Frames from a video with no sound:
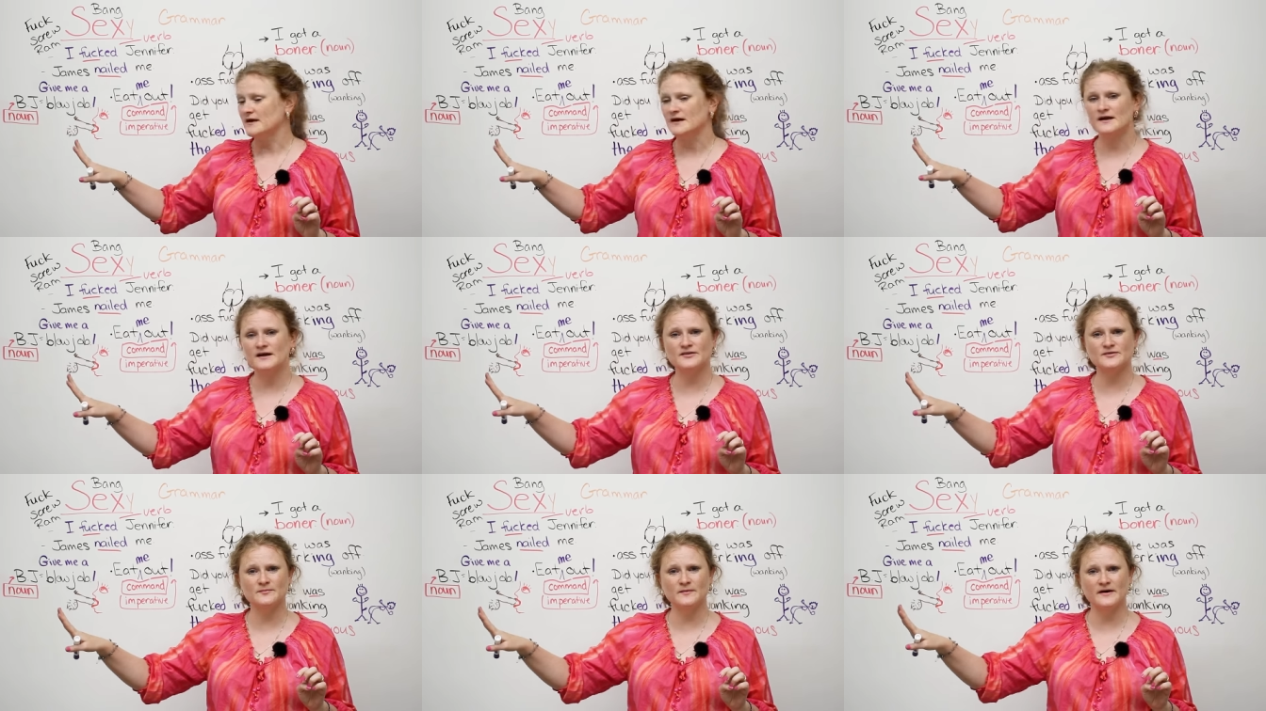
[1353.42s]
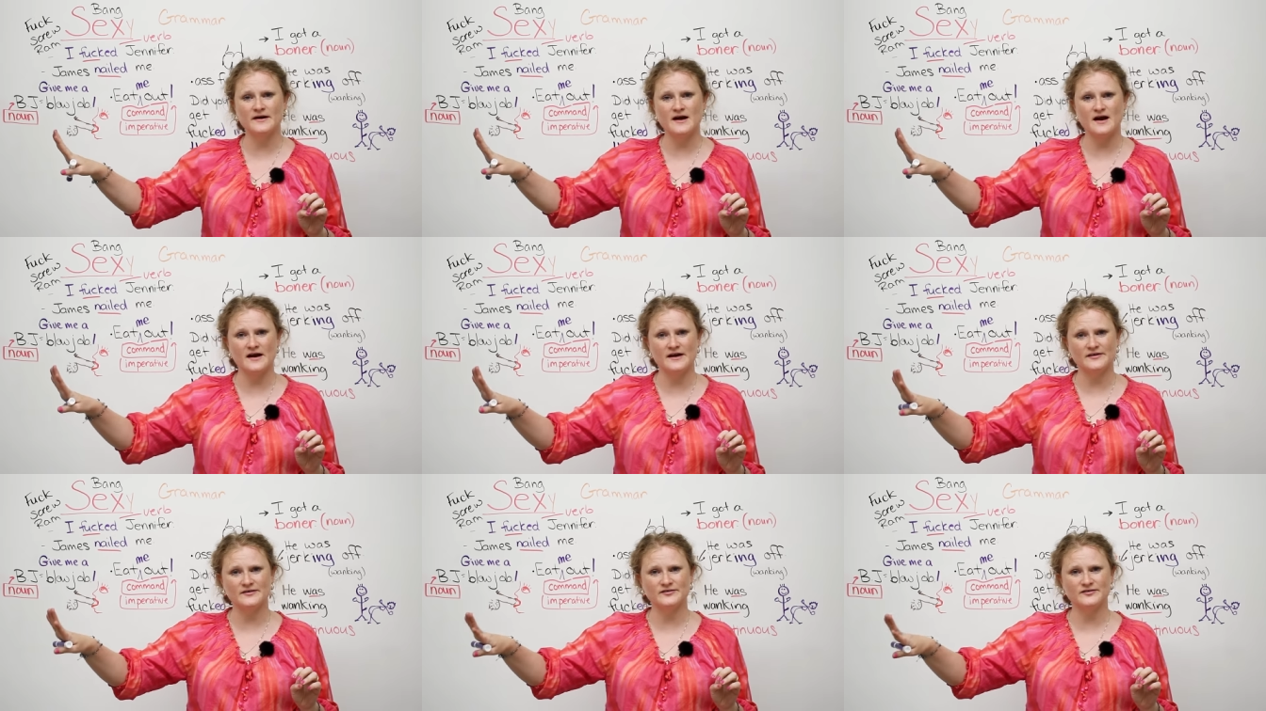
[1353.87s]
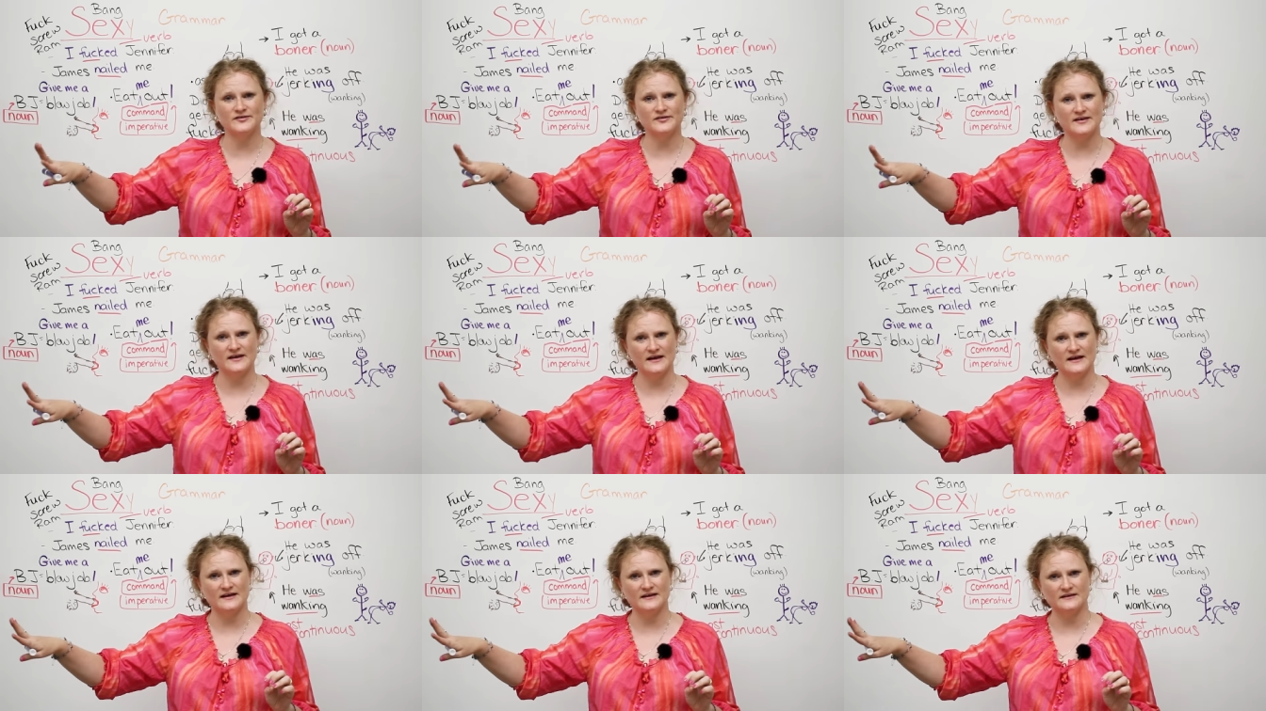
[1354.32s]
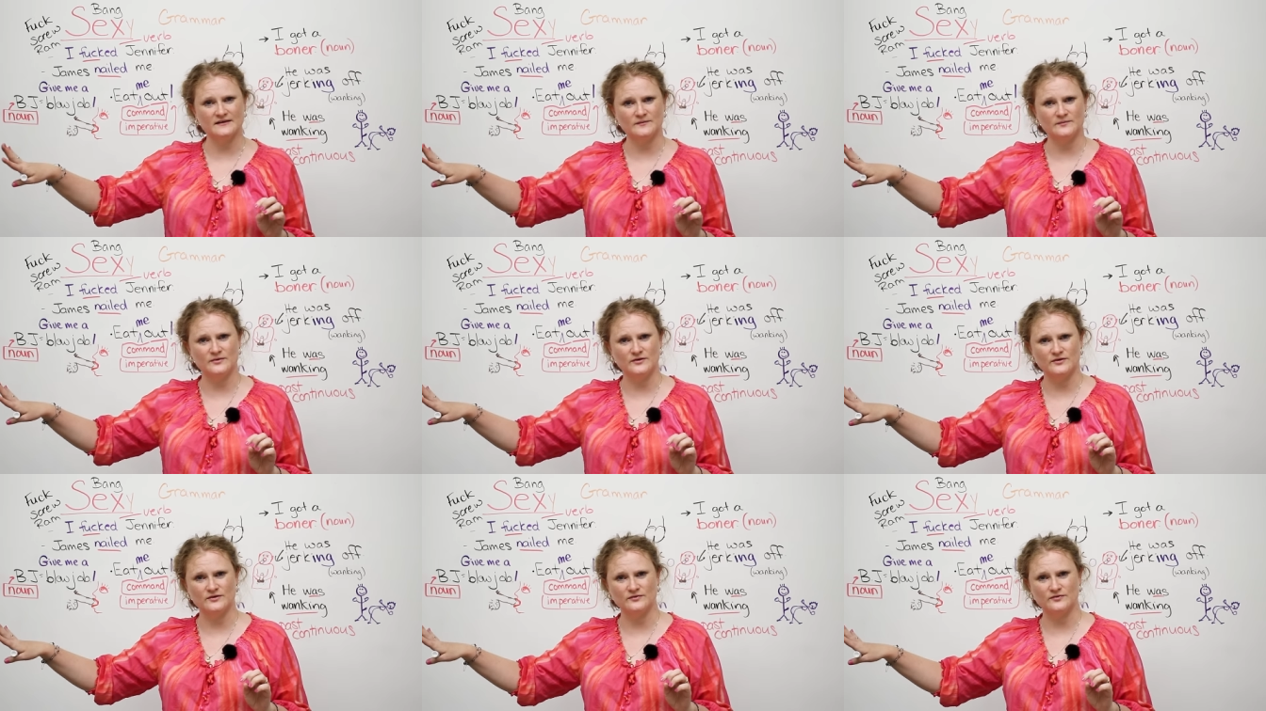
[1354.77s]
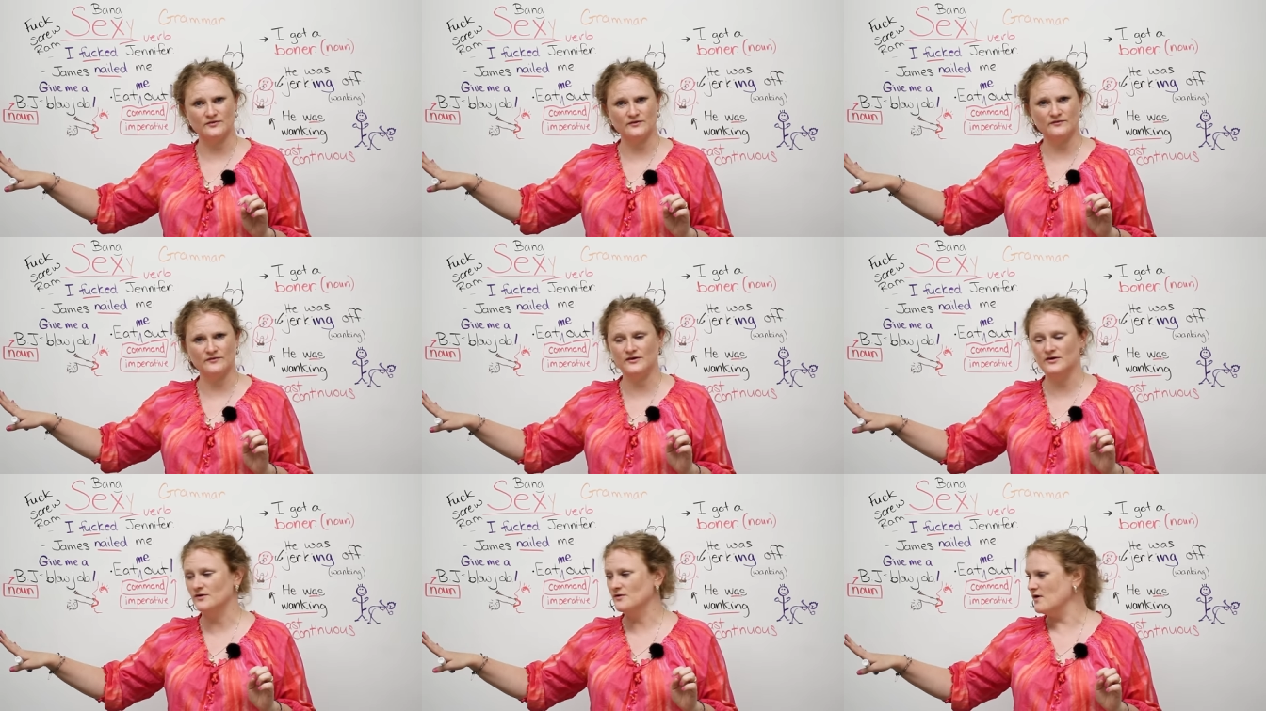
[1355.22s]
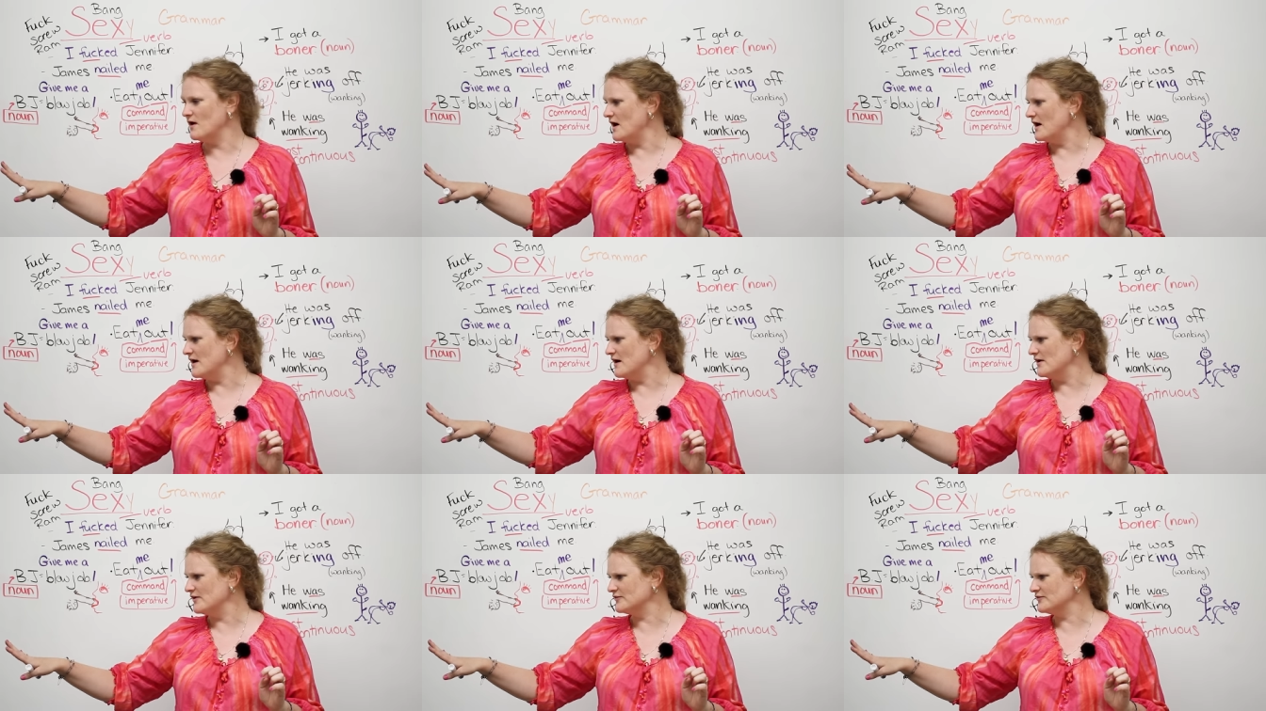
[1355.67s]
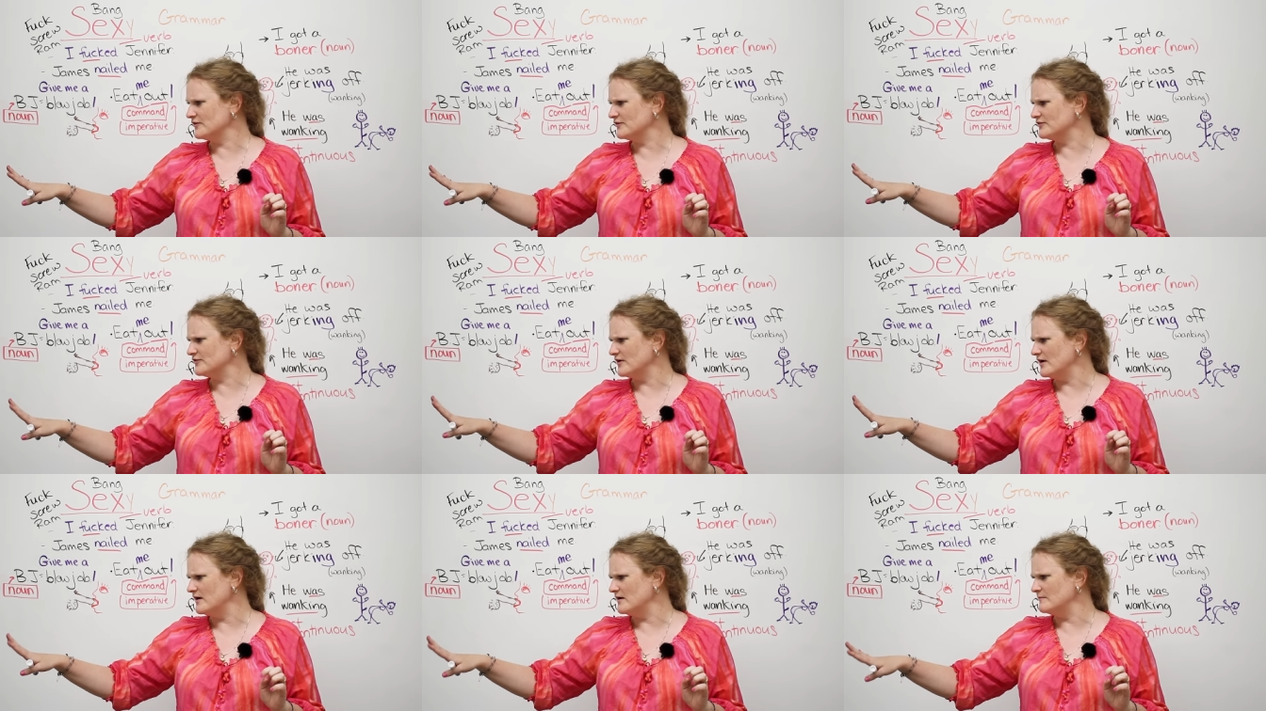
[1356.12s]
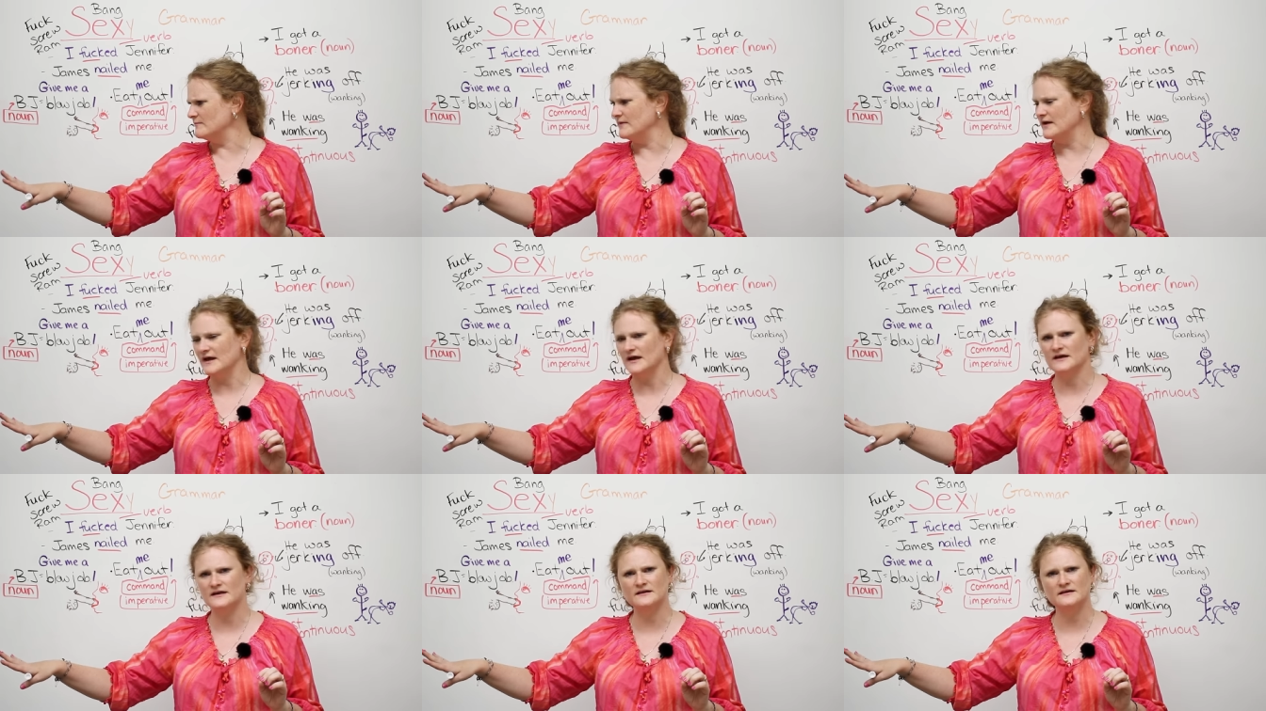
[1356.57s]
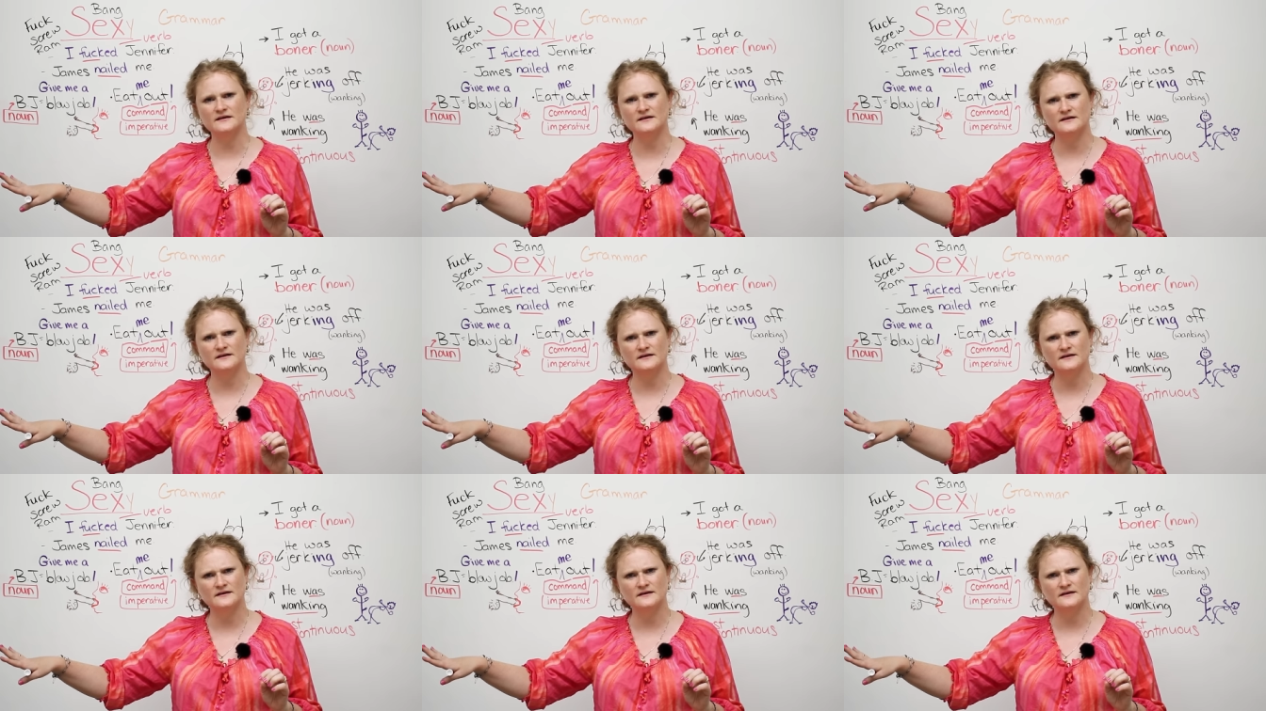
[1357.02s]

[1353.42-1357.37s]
As my eyes scanned the beautiful view, I also saw a man